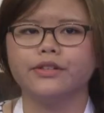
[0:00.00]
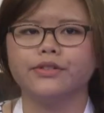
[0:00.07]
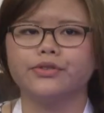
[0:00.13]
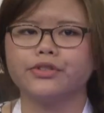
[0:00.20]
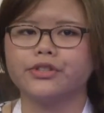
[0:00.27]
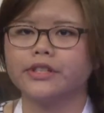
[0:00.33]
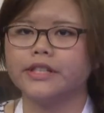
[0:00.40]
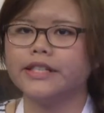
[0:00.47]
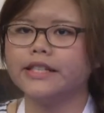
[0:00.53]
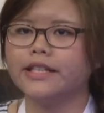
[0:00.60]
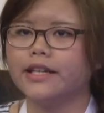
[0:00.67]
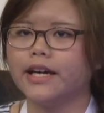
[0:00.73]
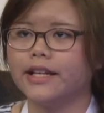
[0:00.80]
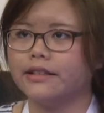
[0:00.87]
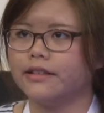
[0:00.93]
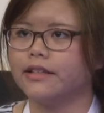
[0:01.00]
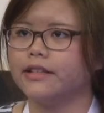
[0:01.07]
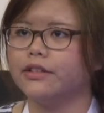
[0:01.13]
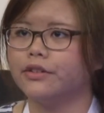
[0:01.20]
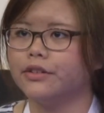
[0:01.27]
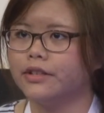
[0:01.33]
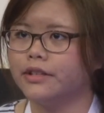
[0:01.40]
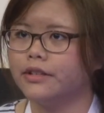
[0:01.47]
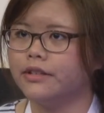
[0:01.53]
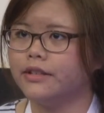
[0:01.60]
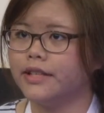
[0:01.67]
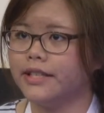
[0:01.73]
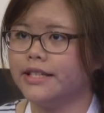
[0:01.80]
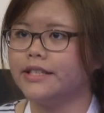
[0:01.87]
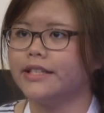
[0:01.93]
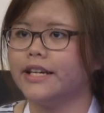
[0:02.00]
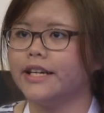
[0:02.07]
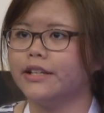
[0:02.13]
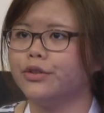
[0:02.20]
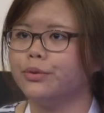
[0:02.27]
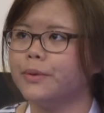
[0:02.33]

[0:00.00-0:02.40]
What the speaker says: socially etiquette on the internet,